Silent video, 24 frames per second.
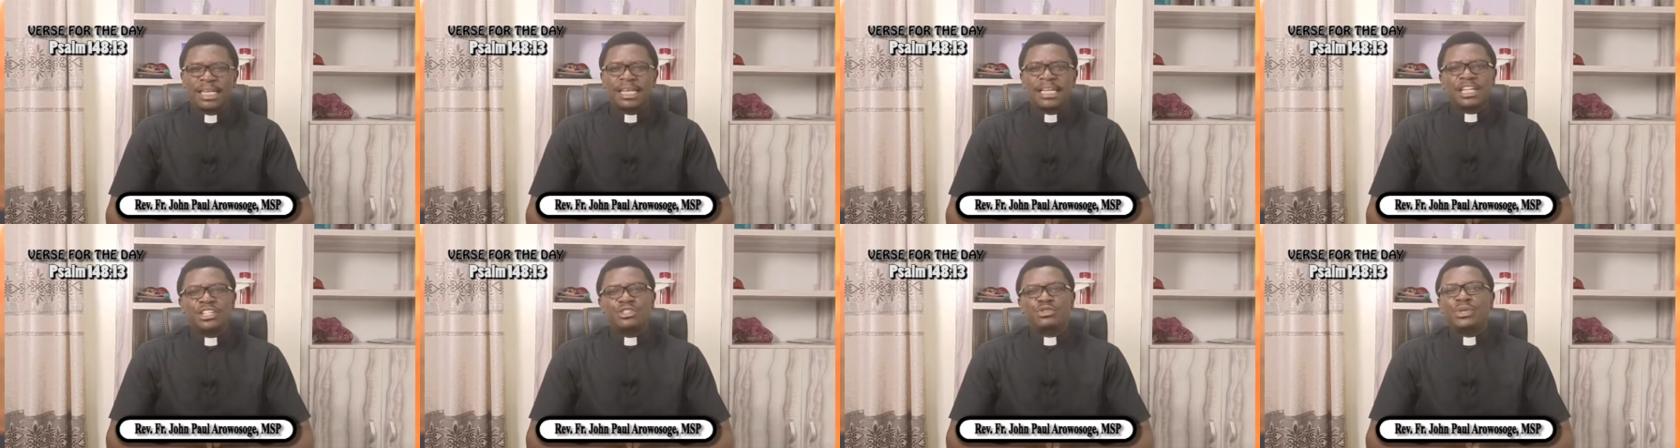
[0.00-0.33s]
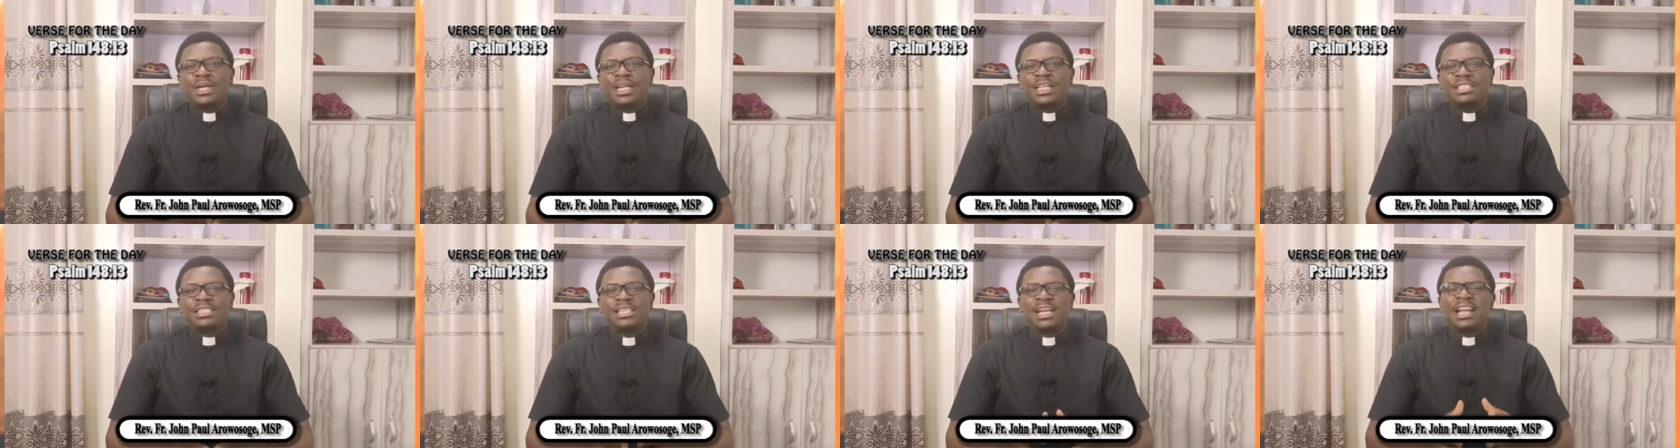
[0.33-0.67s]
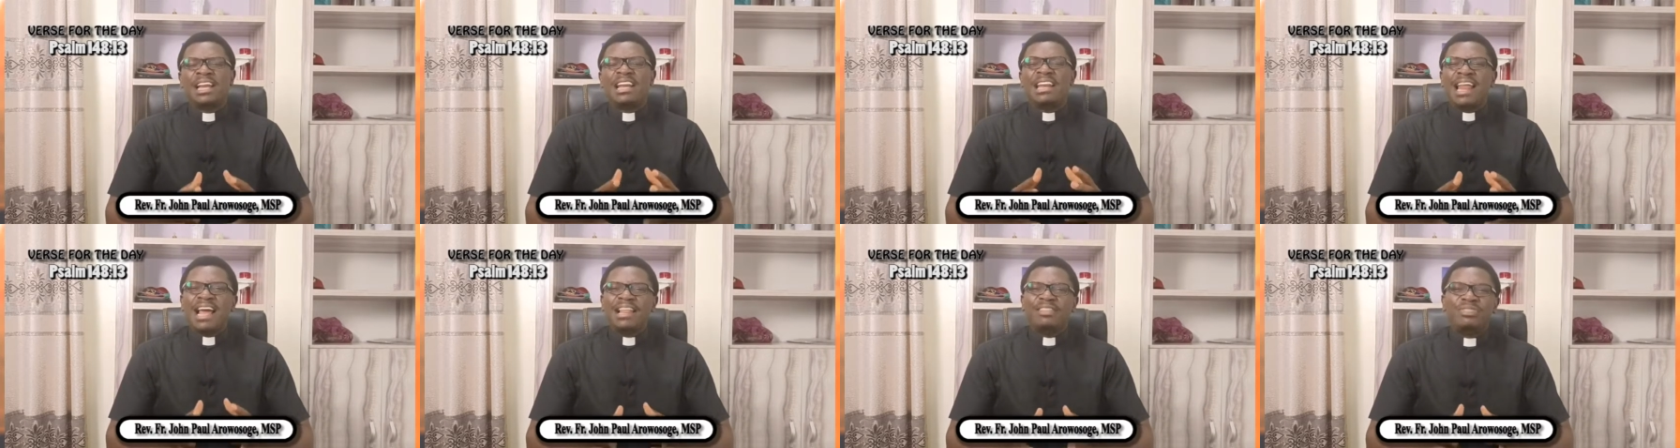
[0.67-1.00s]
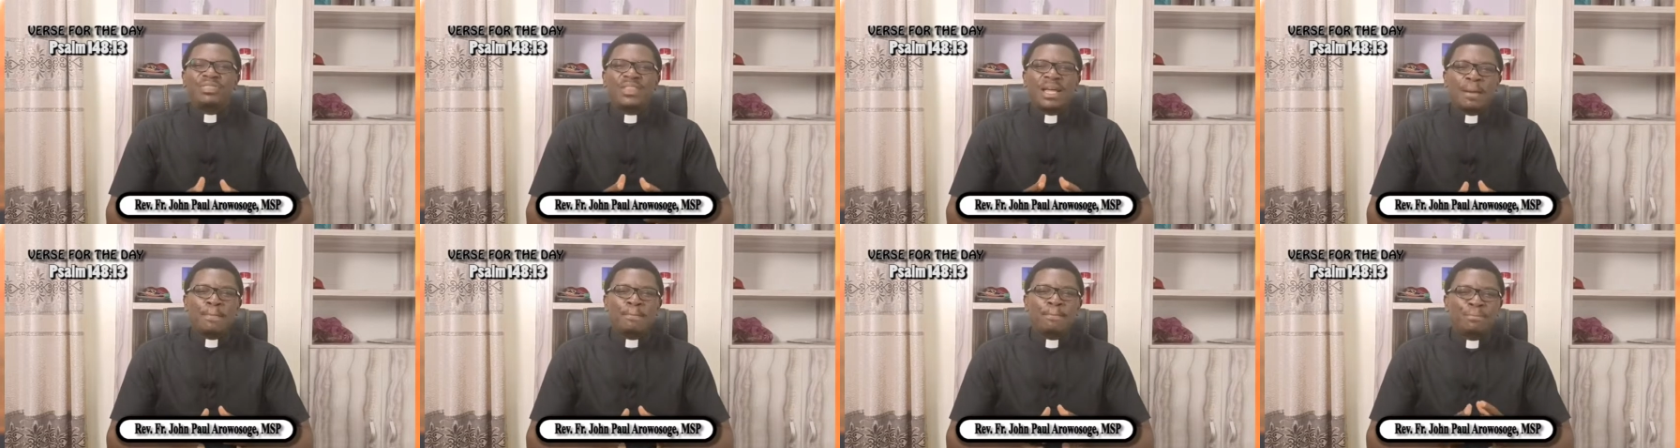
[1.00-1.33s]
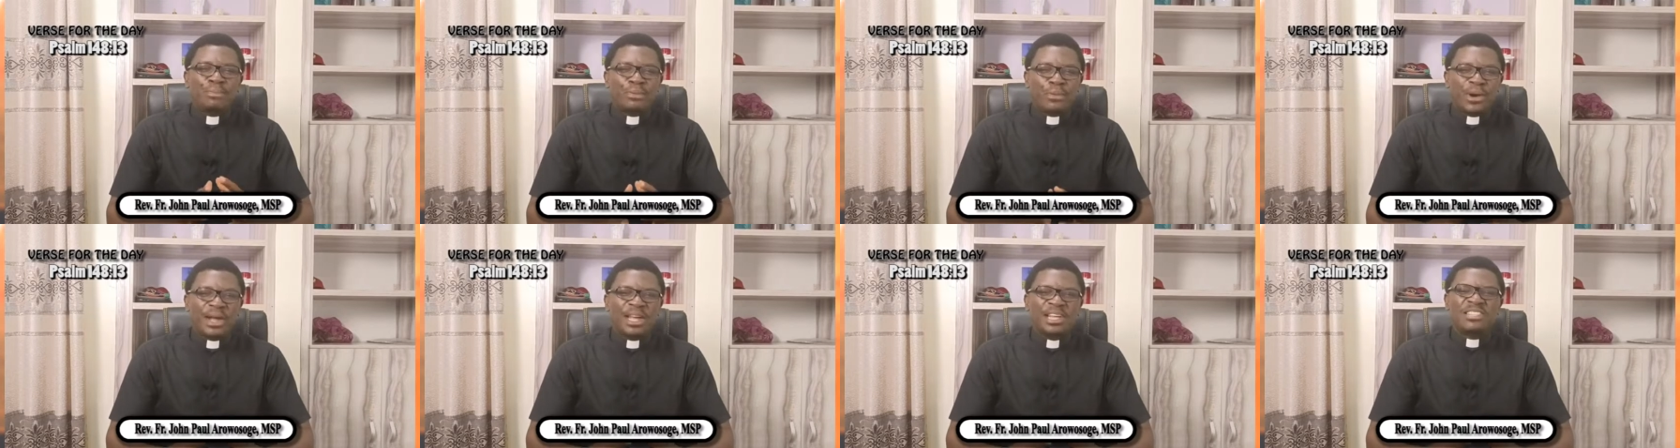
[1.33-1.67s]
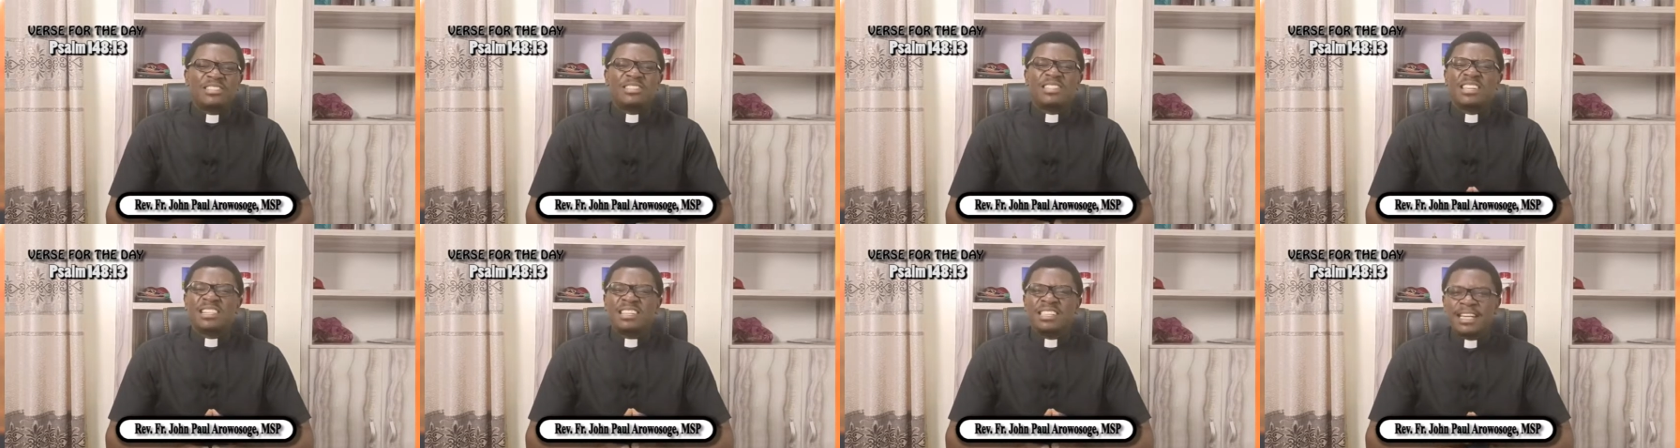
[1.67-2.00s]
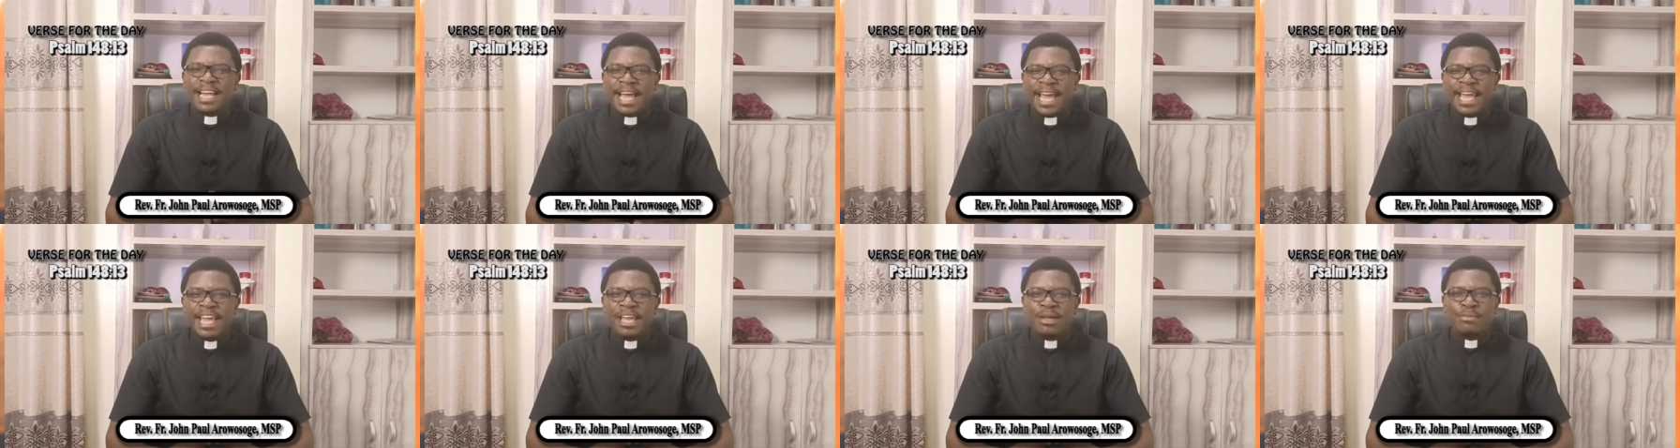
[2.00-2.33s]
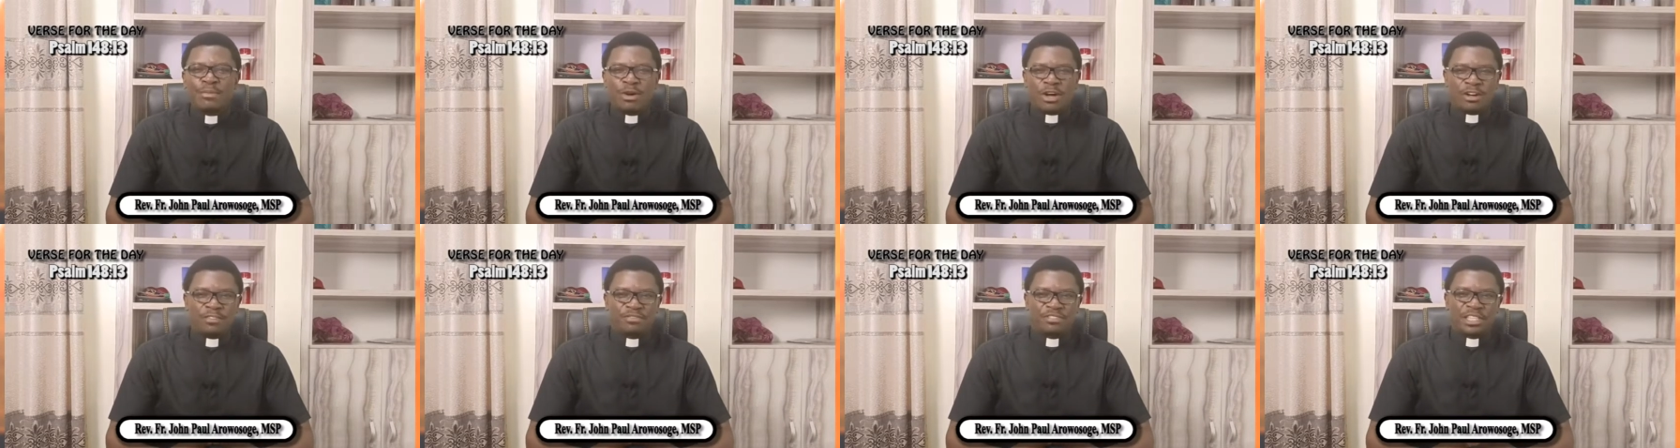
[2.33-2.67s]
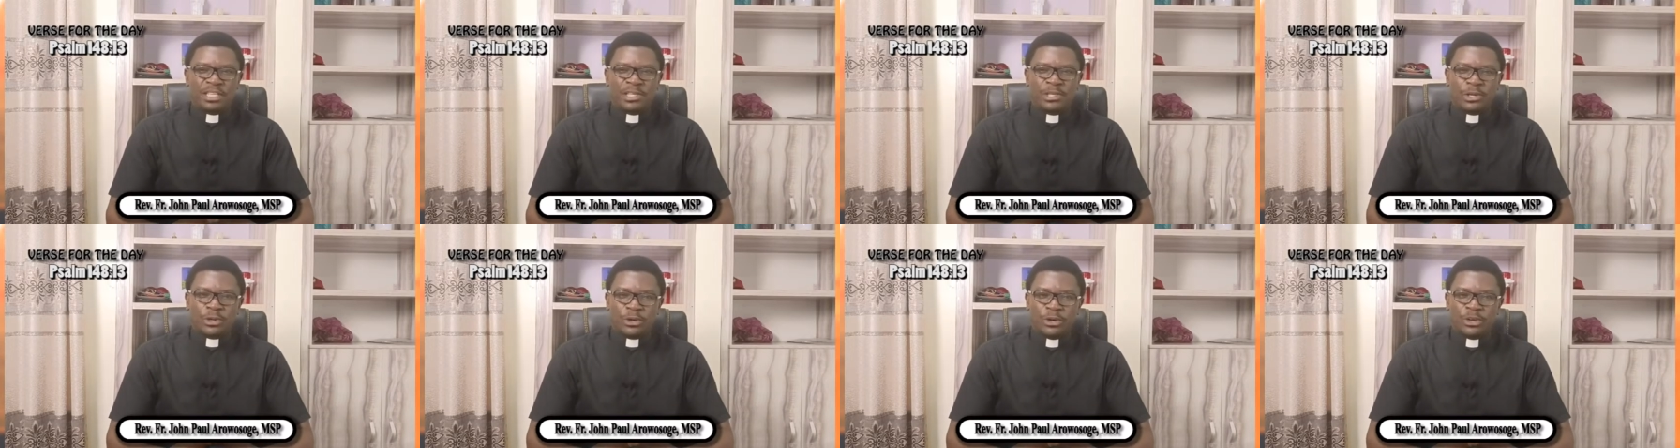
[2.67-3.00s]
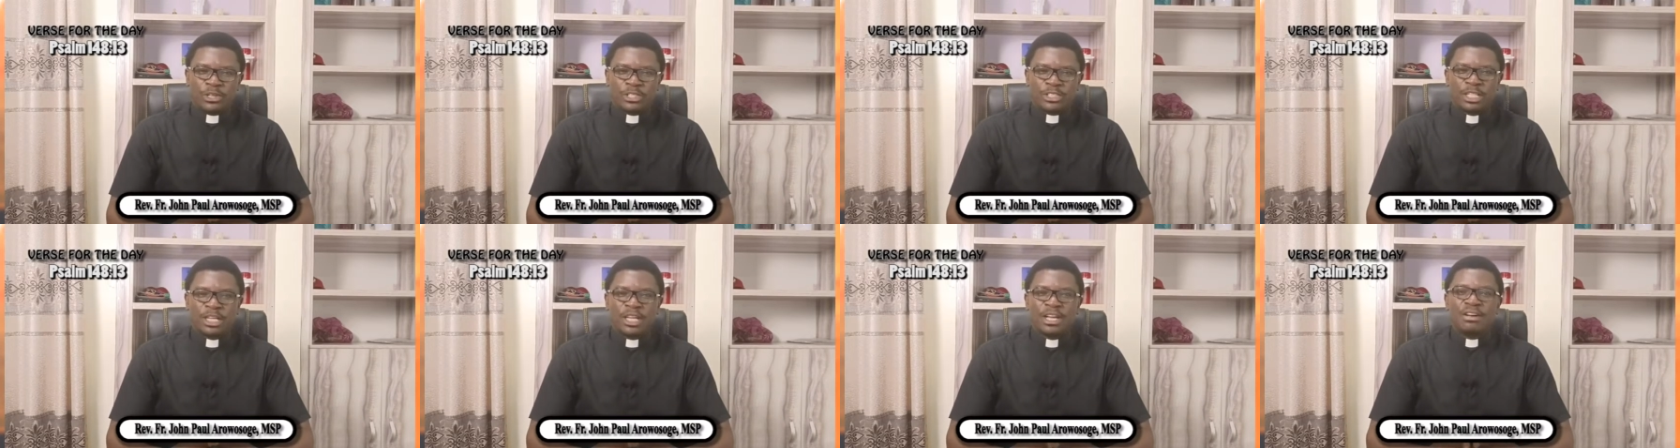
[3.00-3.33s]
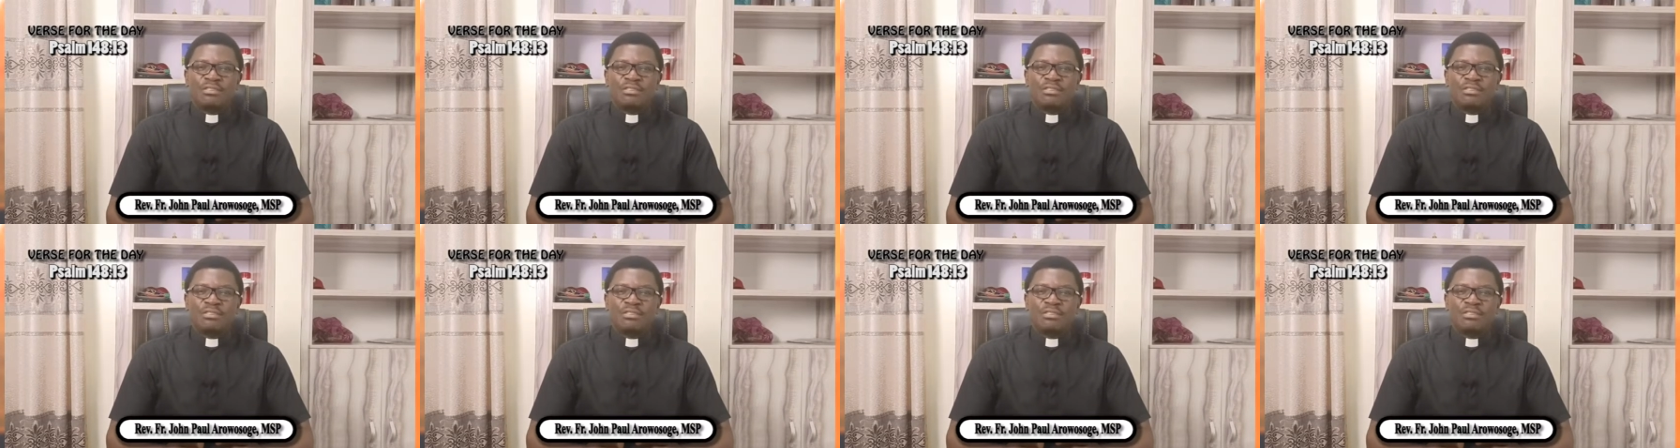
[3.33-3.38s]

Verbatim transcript: It reads, "Let them praise the name of the Lord,